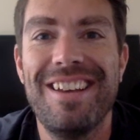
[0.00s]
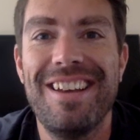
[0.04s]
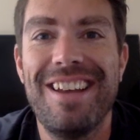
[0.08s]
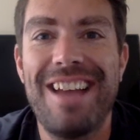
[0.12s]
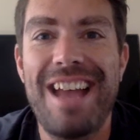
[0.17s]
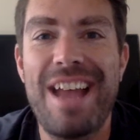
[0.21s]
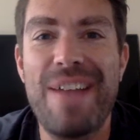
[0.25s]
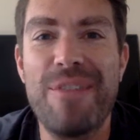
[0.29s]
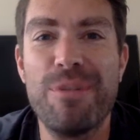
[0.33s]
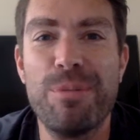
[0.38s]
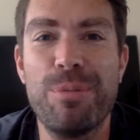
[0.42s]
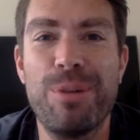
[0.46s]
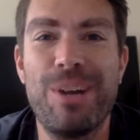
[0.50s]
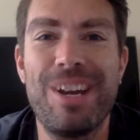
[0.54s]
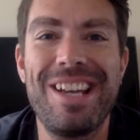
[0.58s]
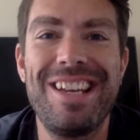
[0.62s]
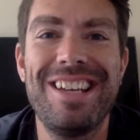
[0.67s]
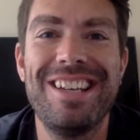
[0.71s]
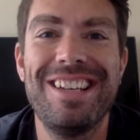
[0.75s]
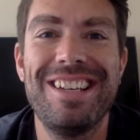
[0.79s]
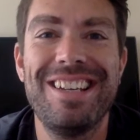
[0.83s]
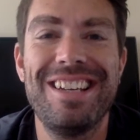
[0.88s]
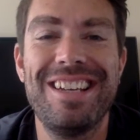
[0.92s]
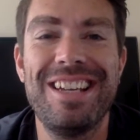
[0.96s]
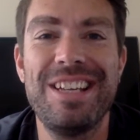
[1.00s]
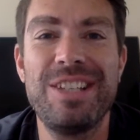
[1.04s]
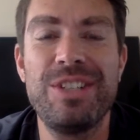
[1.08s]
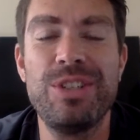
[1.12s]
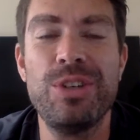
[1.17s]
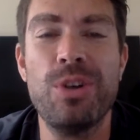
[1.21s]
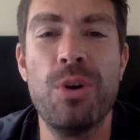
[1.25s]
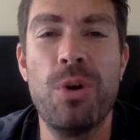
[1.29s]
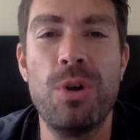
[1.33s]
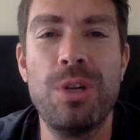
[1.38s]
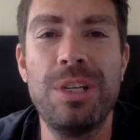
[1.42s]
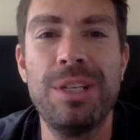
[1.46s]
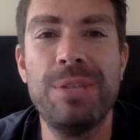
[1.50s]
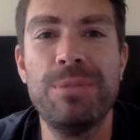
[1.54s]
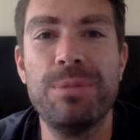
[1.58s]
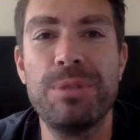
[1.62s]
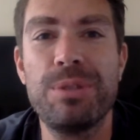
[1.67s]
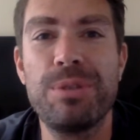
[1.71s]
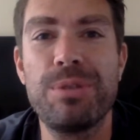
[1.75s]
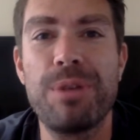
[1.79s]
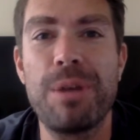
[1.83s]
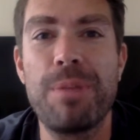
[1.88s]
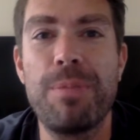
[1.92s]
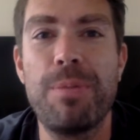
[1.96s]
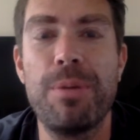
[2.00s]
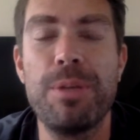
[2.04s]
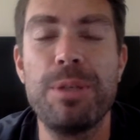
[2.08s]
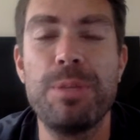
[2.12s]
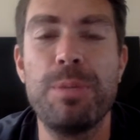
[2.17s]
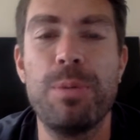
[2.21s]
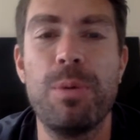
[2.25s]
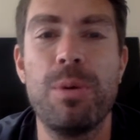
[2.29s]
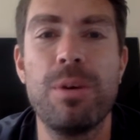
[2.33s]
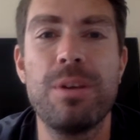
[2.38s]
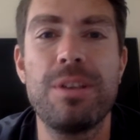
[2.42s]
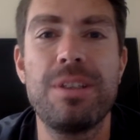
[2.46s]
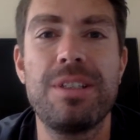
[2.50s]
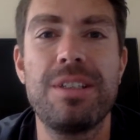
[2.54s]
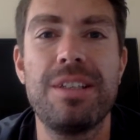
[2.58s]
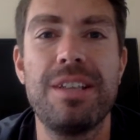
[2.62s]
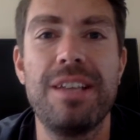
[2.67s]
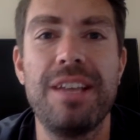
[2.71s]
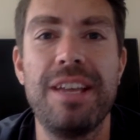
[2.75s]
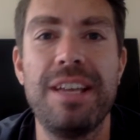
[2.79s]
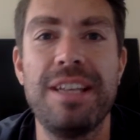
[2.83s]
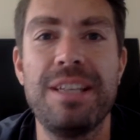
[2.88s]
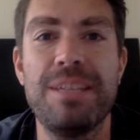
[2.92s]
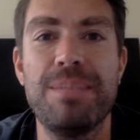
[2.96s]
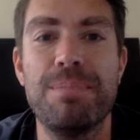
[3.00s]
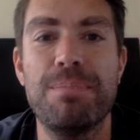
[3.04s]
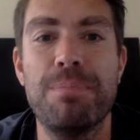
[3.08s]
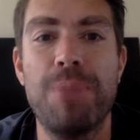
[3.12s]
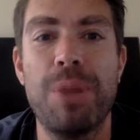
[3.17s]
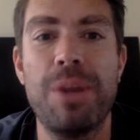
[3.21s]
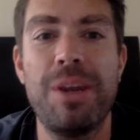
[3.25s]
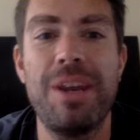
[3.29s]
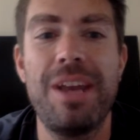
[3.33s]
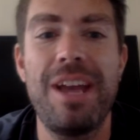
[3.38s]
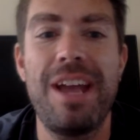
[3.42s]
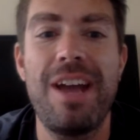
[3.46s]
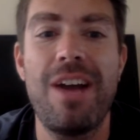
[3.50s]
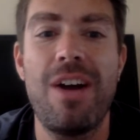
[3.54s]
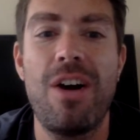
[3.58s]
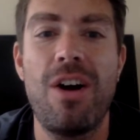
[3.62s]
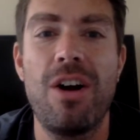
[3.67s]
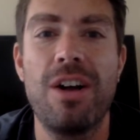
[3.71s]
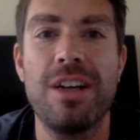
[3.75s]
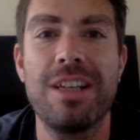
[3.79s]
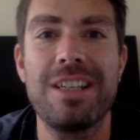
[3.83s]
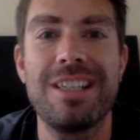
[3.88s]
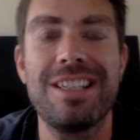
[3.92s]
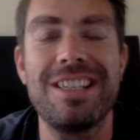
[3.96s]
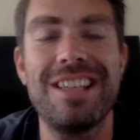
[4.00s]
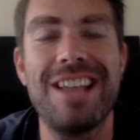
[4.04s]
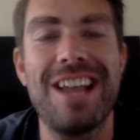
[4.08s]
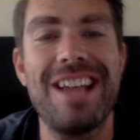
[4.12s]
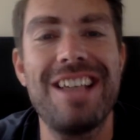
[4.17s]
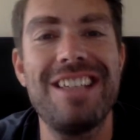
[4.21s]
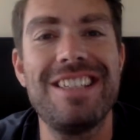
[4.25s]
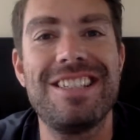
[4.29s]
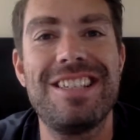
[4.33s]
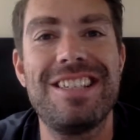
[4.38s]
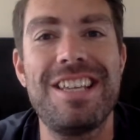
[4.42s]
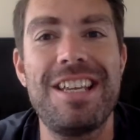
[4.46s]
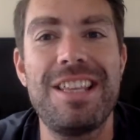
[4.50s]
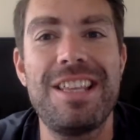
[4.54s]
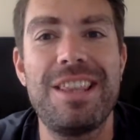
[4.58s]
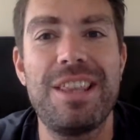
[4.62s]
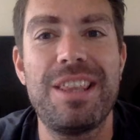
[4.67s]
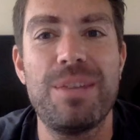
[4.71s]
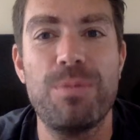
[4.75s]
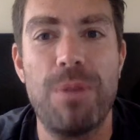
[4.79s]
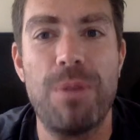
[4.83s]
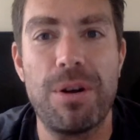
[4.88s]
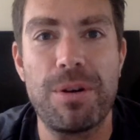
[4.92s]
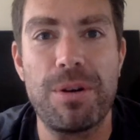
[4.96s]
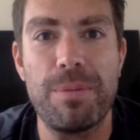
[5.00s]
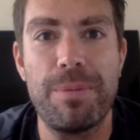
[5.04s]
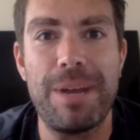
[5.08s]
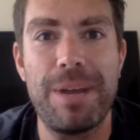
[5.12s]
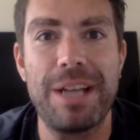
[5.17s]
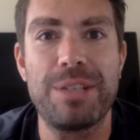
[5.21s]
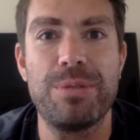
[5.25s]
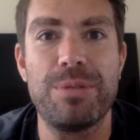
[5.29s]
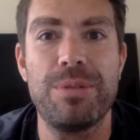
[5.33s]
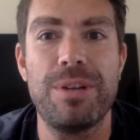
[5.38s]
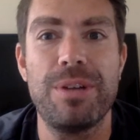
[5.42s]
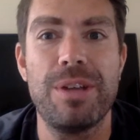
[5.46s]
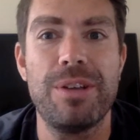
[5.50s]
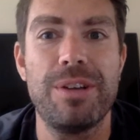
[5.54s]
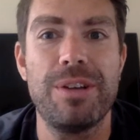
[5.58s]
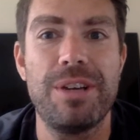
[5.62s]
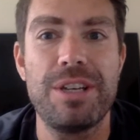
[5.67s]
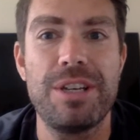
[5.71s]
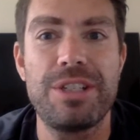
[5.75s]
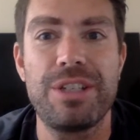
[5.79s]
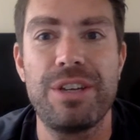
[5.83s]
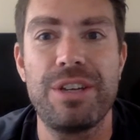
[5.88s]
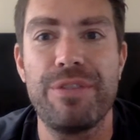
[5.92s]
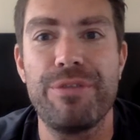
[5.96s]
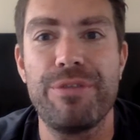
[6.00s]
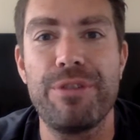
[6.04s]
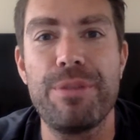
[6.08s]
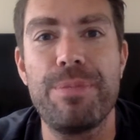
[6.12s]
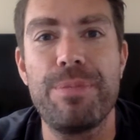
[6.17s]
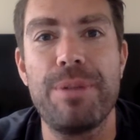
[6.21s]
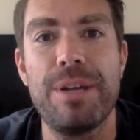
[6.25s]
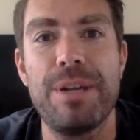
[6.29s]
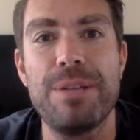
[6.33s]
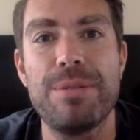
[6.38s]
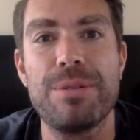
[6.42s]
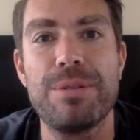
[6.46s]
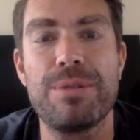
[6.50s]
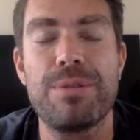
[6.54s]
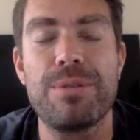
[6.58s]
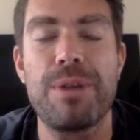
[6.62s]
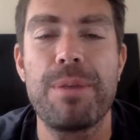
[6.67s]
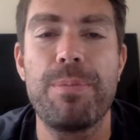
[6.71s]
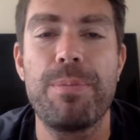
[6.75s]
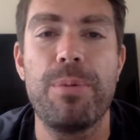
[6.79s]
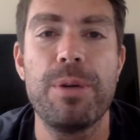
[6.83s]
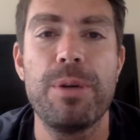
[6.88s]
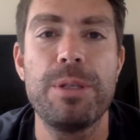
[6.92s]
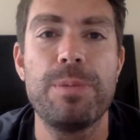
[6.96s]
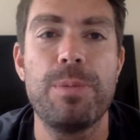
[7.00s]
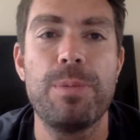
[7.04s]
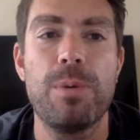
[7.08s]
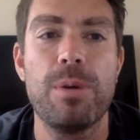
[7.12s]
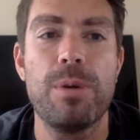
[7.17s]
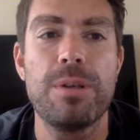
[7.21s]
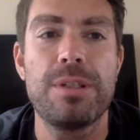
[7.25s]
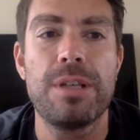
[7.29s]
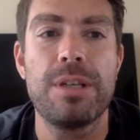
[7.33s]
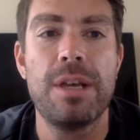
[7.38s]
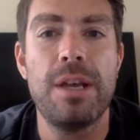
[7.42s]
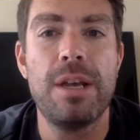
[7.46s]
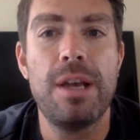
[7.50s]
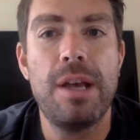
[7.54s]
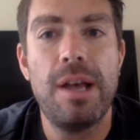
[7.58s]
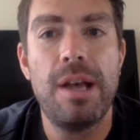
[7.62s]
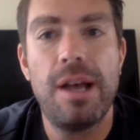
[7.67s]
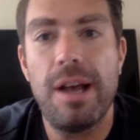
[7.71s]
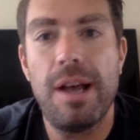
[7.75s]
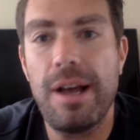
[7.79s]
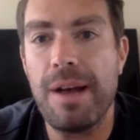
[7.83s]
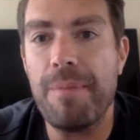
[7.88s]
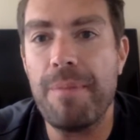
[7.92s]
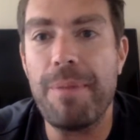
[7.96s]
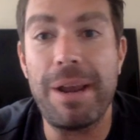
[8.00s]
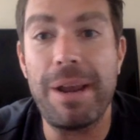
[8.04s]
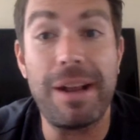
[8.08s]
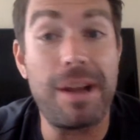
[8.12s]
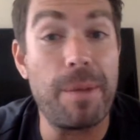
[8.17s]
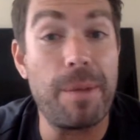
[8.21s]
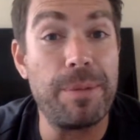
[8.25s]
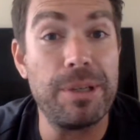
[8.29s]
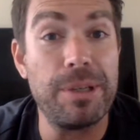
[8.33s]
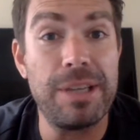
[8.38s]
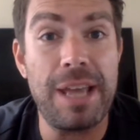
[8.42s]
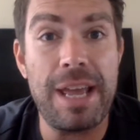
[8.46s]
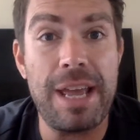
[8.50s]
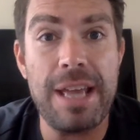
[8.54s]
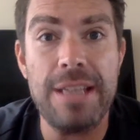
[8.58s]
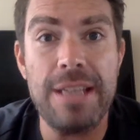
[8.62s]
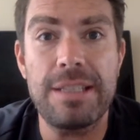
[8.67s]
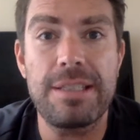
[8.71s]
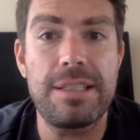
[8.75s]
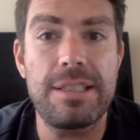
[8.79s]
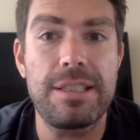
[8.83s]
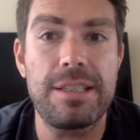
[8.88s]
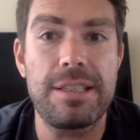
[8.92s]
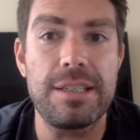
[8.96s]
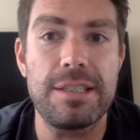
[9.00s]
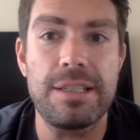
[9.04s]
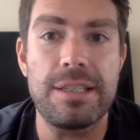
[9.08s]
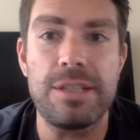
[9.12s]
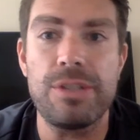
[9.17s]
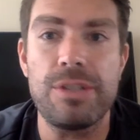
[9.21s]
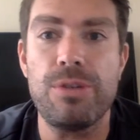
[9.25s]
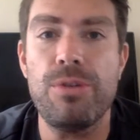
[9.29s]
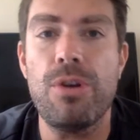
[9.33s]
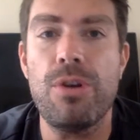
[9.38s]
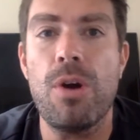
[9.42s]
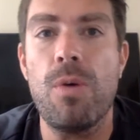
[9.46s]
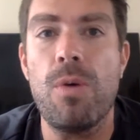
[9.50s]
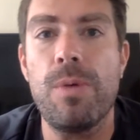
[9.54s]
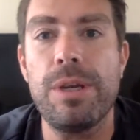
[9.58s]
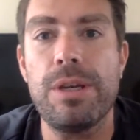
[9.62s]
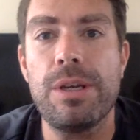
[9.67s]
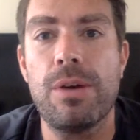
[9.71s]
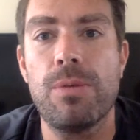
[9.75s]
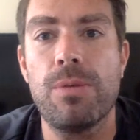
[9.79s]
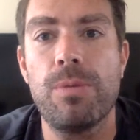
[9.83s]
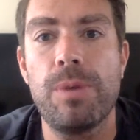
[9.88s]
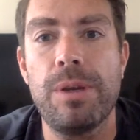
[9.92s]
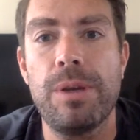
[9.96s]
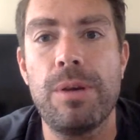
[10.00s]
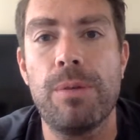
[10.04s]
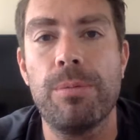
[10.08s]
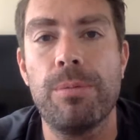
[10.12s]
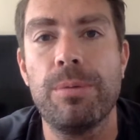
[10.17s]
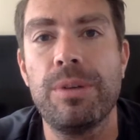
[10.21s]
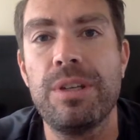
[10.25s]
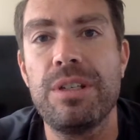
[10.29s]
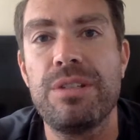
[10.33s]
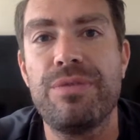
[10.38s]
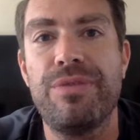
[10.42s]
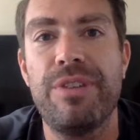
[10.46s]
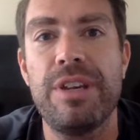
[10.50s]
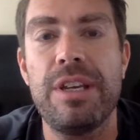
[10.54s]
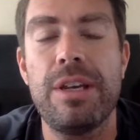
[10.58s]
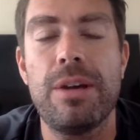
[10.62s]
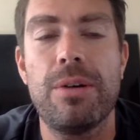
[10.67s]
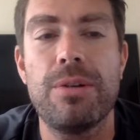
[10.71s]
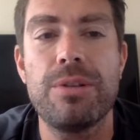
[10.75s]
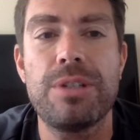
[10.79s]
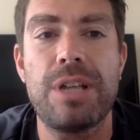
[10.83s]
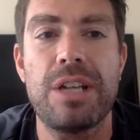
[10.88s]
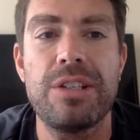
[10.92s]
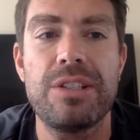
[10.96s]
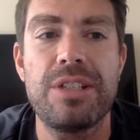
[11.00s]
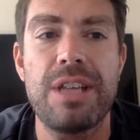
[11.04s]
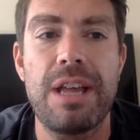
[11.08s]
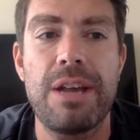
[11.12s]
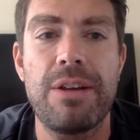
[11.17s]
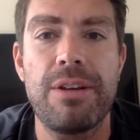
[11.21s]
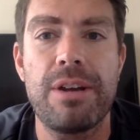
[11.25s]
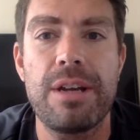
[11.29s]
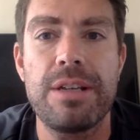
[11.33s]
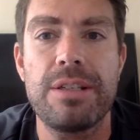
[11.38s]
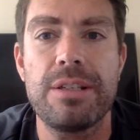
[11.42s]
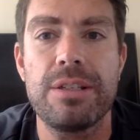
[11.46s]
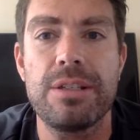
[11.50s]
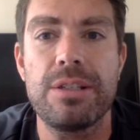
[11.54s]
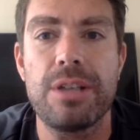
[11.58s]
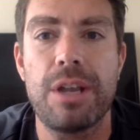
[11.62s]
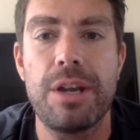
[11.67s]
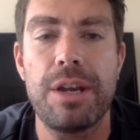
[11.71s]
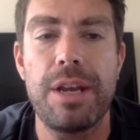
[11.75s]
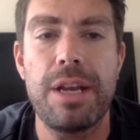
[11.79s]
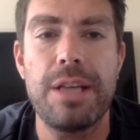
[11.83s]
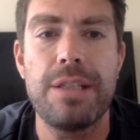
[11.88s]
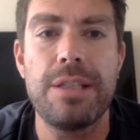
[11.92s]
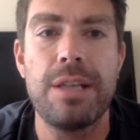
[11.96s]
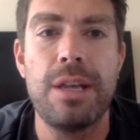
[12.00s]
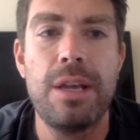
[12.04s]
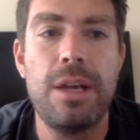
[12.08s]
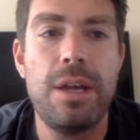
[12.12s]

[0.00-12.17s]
Hey everybody, it's Nolan with Strike Point Sports. It's Monday, August 19th, and welcome back to another edition of Free Plays with Strike Point Sports. Been a couple days because, as you know, we don't release videos on Saturdays and Sundays.